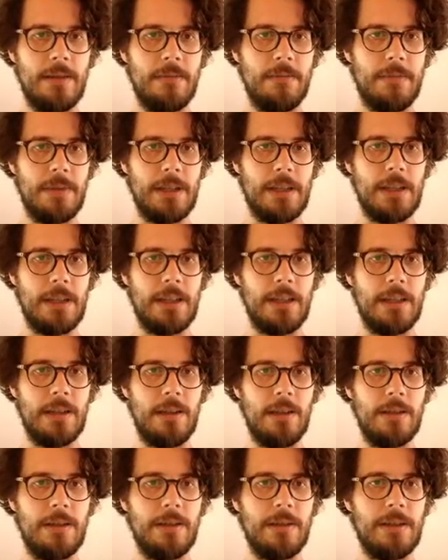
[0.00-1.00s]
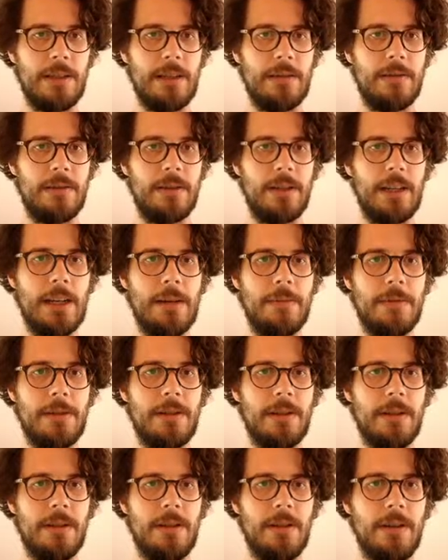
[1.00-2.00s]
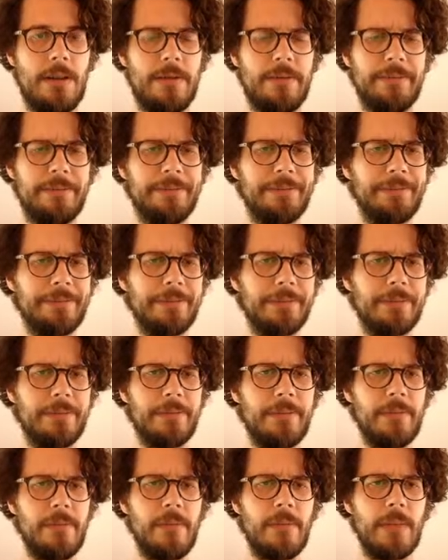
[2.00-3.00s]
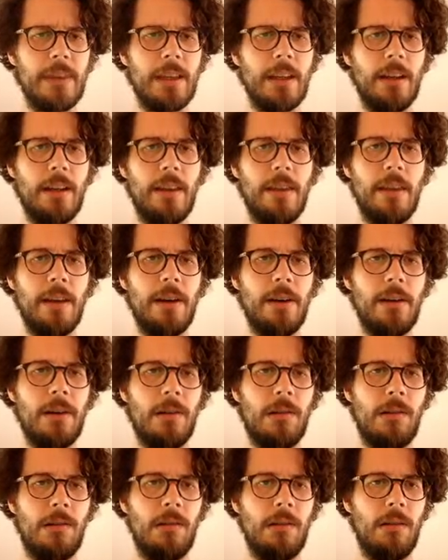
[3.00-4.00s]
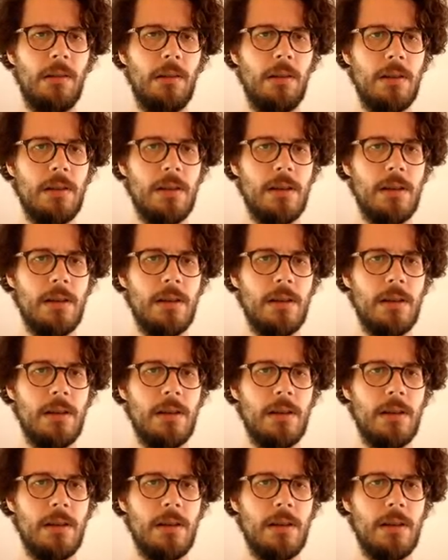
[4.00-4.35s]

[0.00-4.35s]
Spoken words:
but it also seems to capture the whole